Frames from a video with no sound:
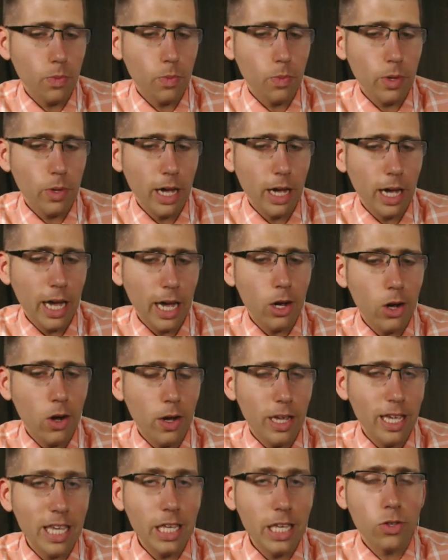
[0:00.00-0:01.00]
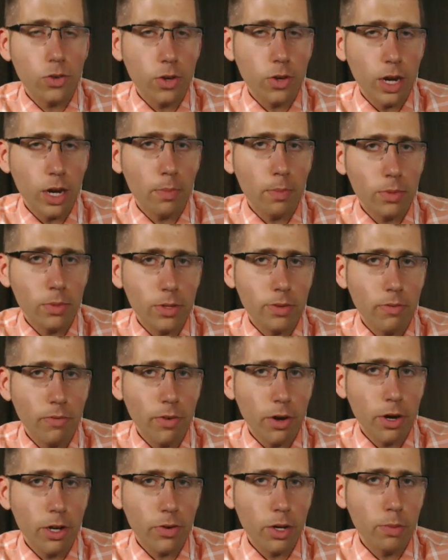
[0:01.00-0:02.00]
I eavesdropped
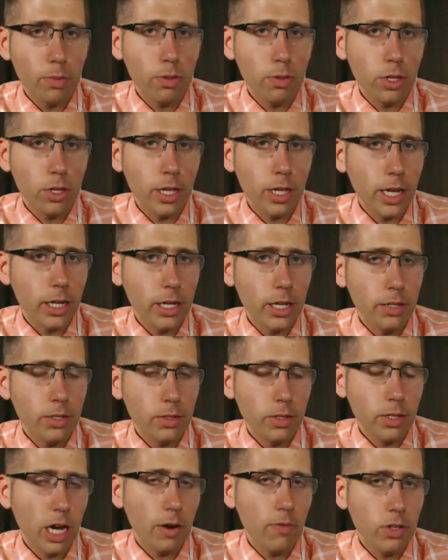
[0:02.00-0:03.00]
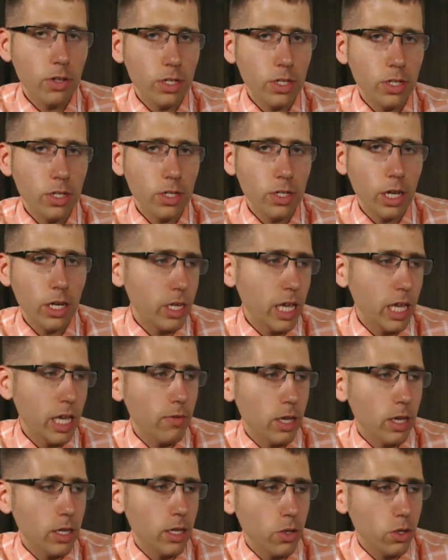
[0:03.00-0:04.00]
very creepily on a conversation he was having
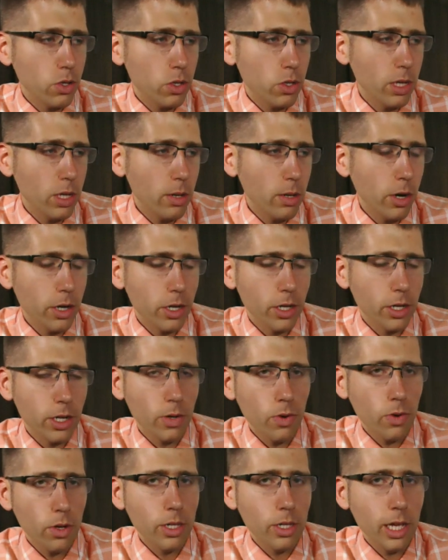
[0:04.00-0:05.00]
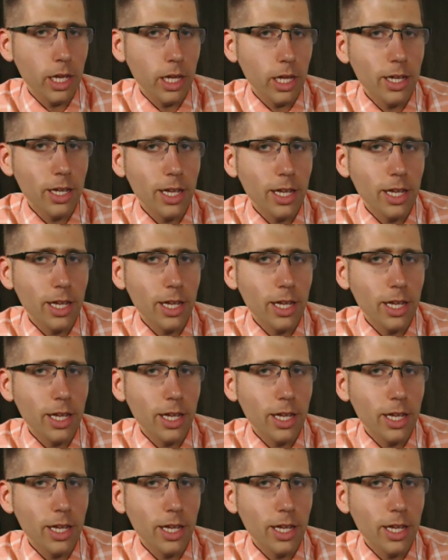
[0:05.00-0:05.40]
at Social Media Marketing World, and